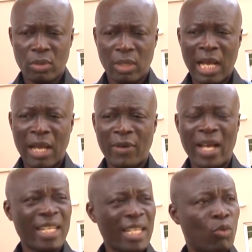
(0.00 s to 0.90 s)
have
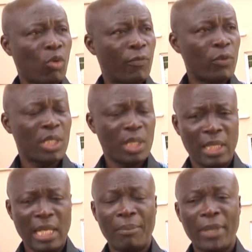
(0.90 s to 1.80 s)
an equal footing
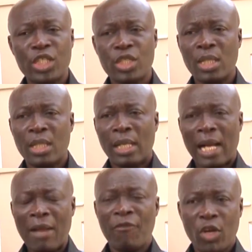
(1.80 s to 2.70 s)
in that match.
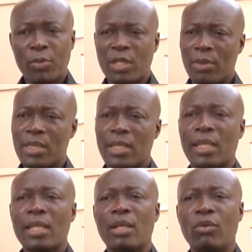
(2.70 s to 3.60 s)
I'm very
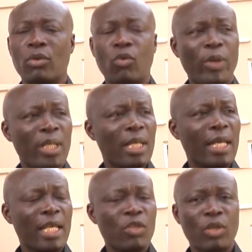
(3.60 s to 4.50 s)
optimistic. We'll win
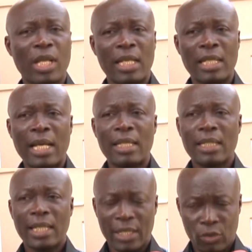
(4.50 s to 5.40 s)
against Uganda
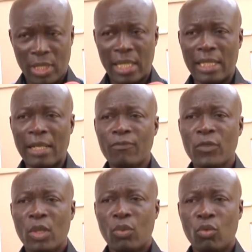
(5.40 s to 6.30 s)
in Uganda.
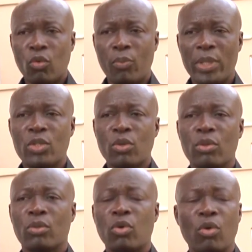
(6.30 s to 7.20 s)
We'll beat
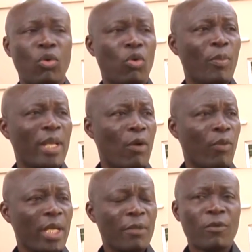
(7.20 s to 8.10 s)
Congo home and
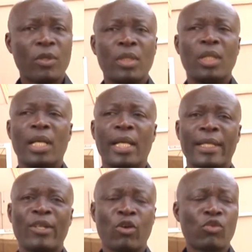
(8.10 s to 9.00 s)
away
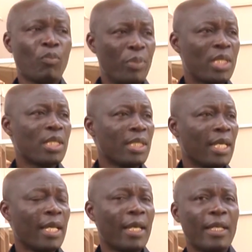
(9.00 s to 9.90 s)
and also beat
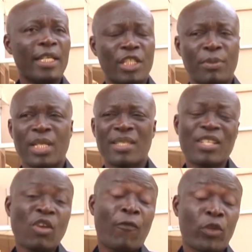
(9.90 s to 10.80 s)
the Egyptians.
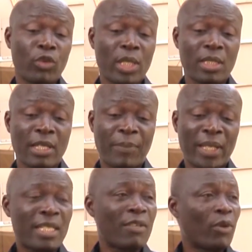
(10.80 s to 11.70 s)
It's unfortunate. The
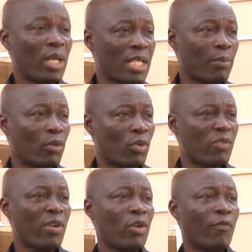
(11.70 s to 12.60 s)
penalty, for example, was
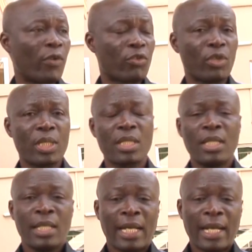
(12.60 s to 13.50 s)
very unfortunate.
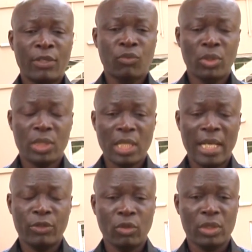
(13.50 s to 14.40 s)
I thought
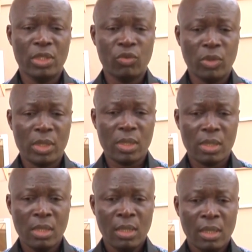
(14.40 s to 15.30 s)
I thought it
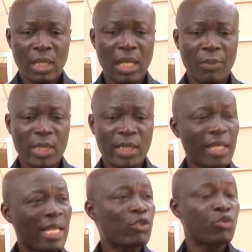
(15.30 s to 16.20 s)
was a
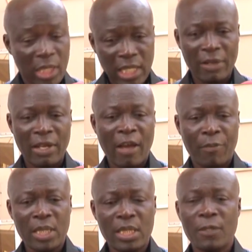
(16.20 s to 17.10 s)
mistake that shouldn't have
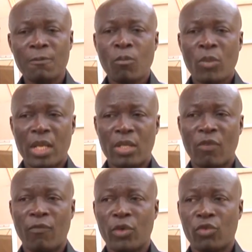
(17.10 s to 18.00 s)
happened. It's
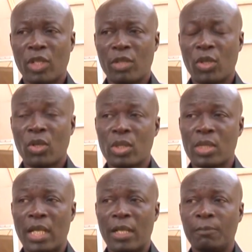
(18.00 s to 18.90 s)
unfortunate because
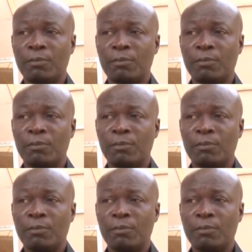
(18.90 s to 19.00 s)
uh,